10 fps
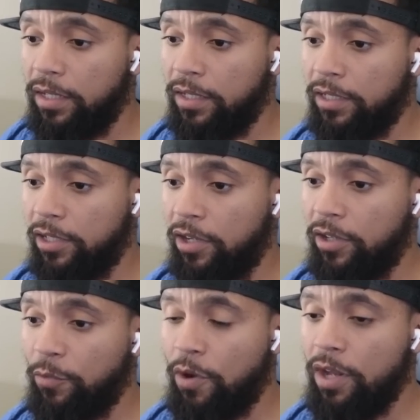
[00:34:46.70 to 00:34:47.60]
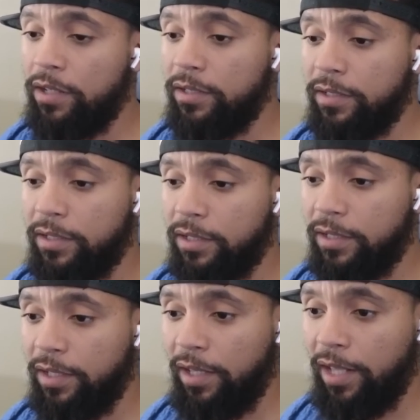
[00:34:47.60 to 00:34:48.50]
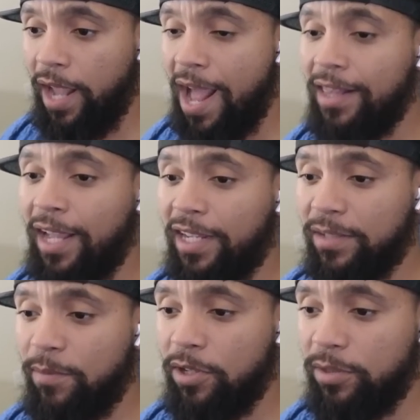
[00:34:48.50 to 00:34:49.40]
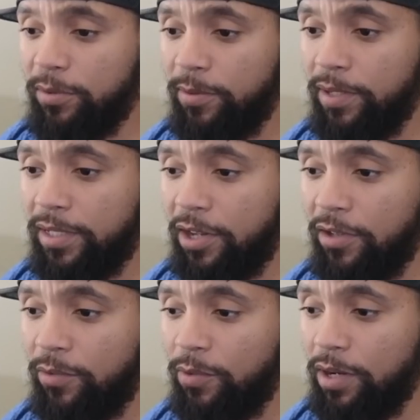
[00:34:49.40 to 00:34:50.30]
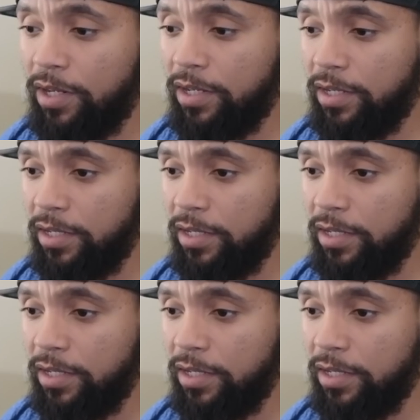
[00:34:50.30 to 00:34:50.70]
There's only one. They act like it's multiple, but there's only one.